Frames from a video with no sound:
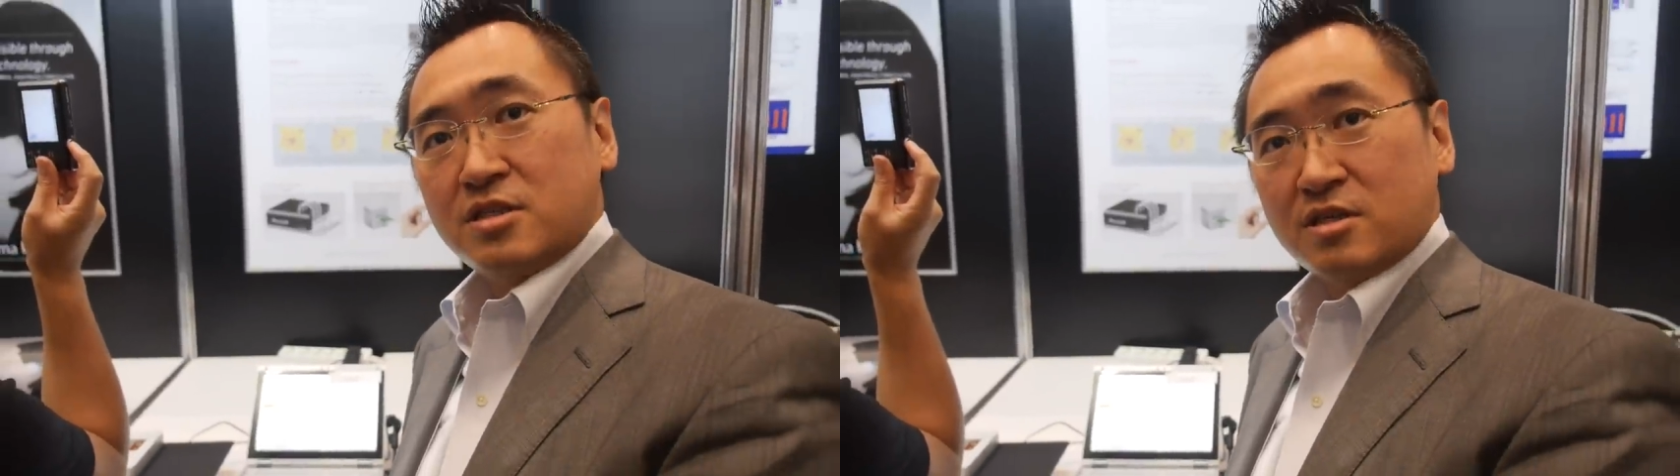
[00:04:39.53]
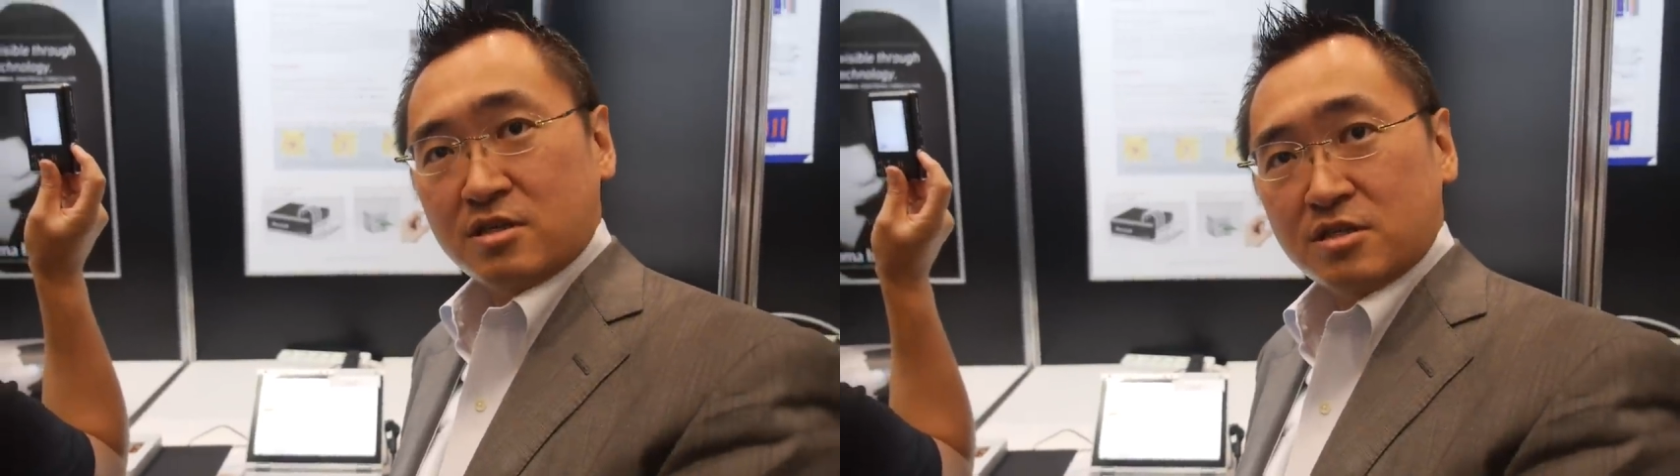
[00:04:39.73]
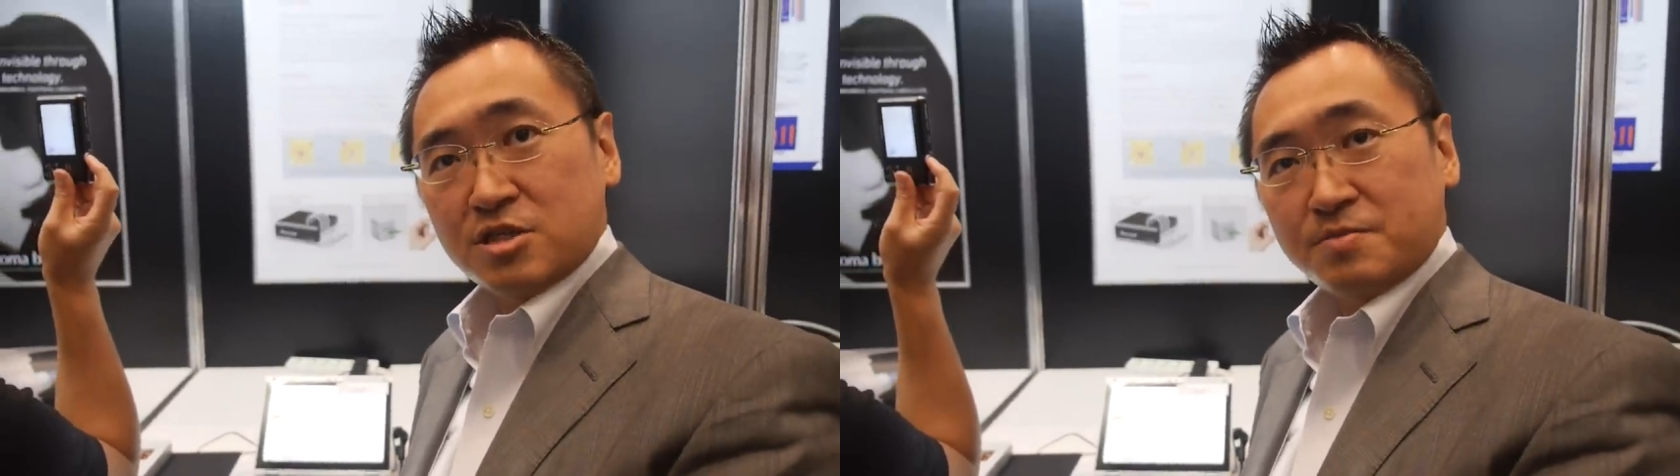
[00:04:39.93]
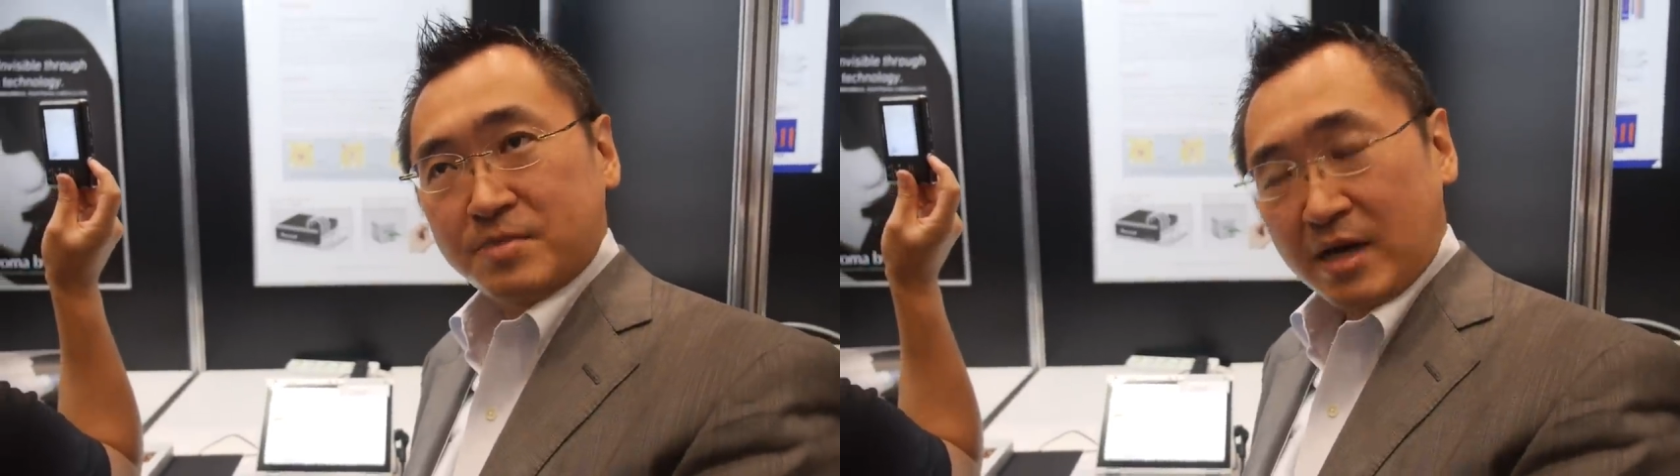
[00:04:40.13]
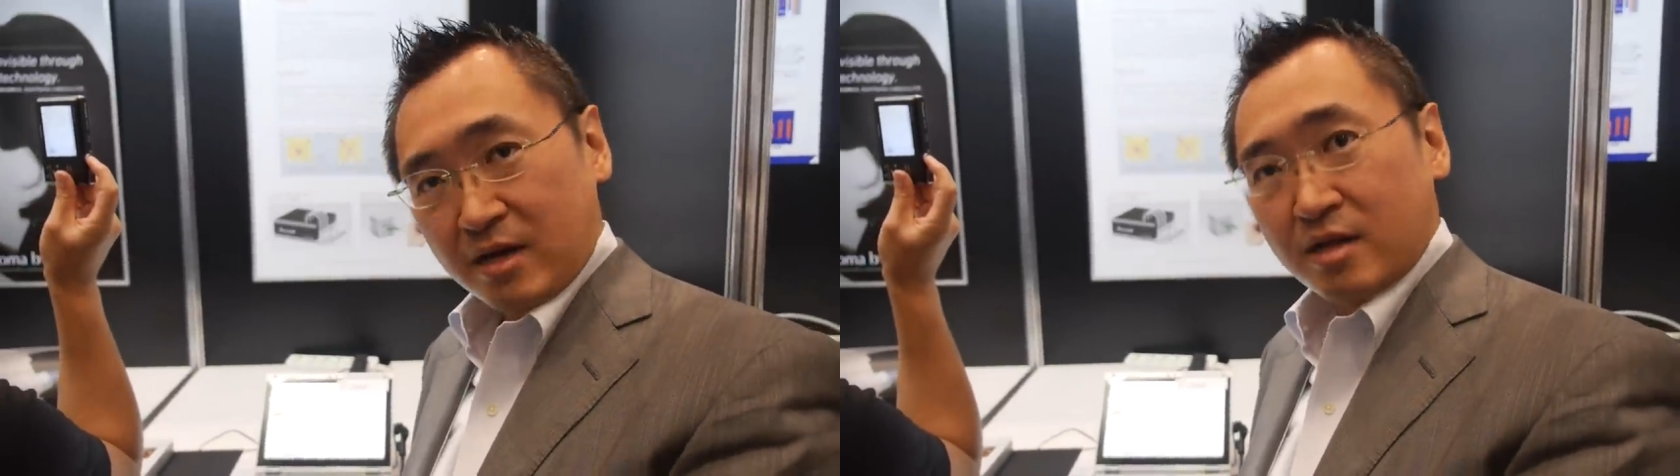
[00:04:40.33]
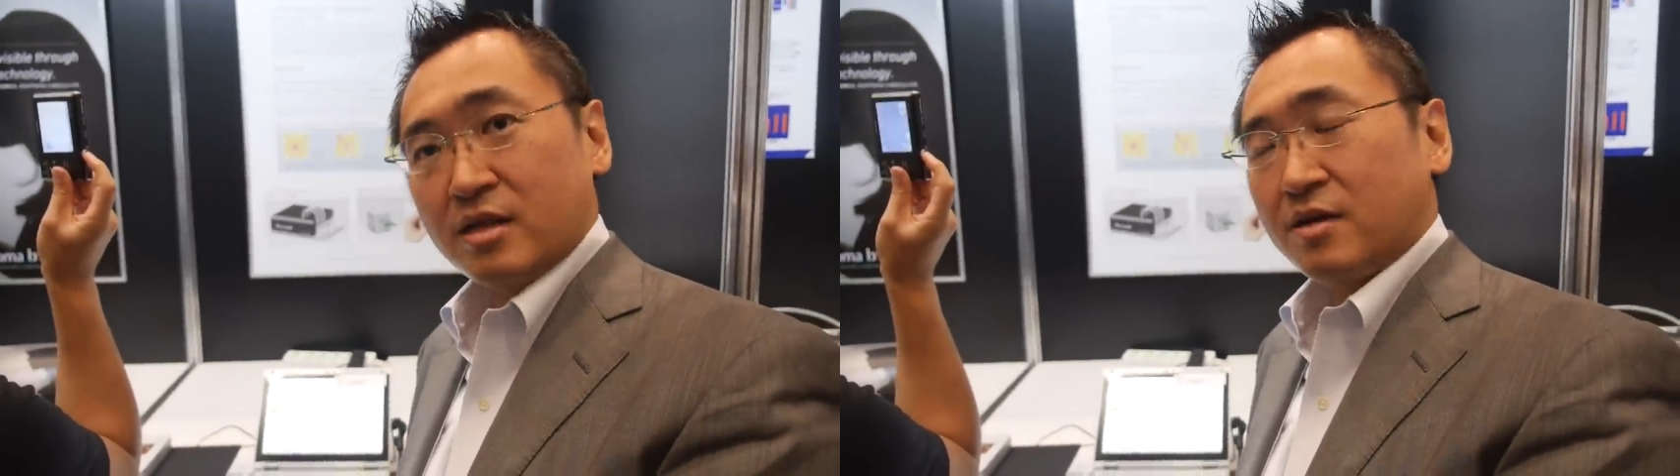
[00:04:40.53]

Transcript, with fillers: here in Japan and